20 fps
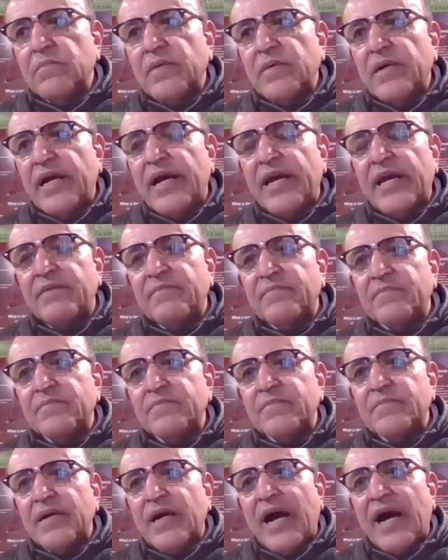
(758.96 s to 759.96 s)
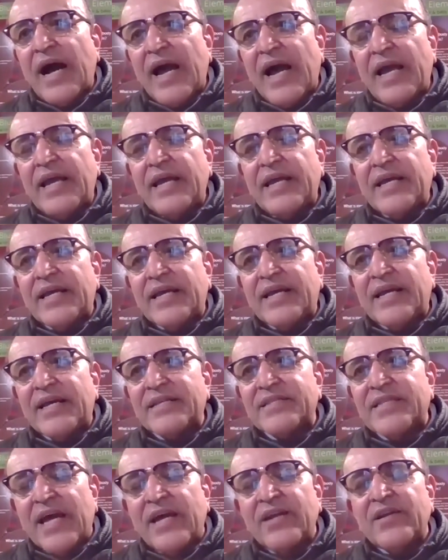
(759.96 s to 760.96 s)
And I
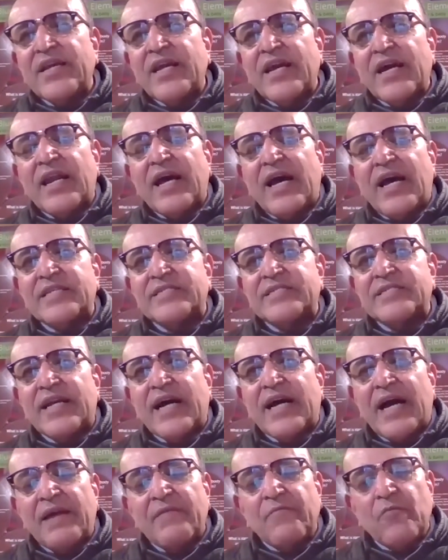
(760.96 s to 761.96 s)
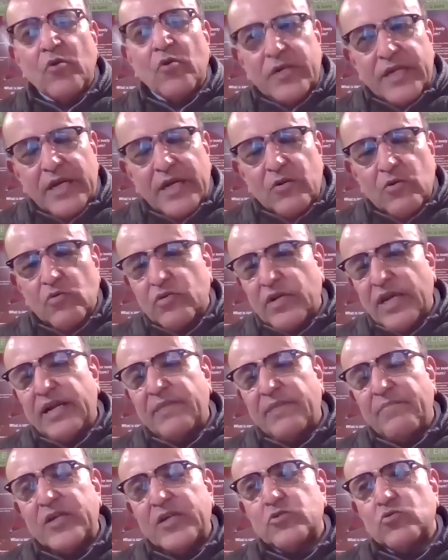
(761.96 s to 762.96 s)
then realized, and I wanted to tell
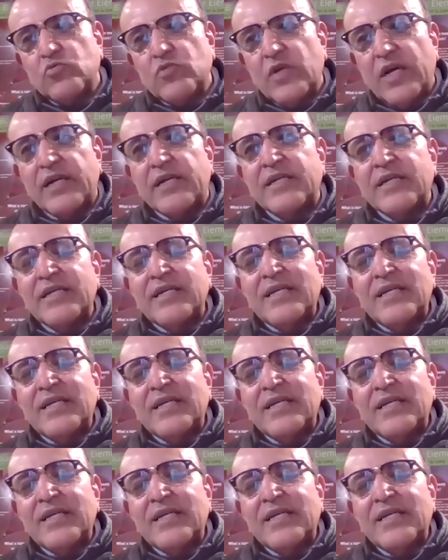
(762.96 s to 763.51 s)
my student,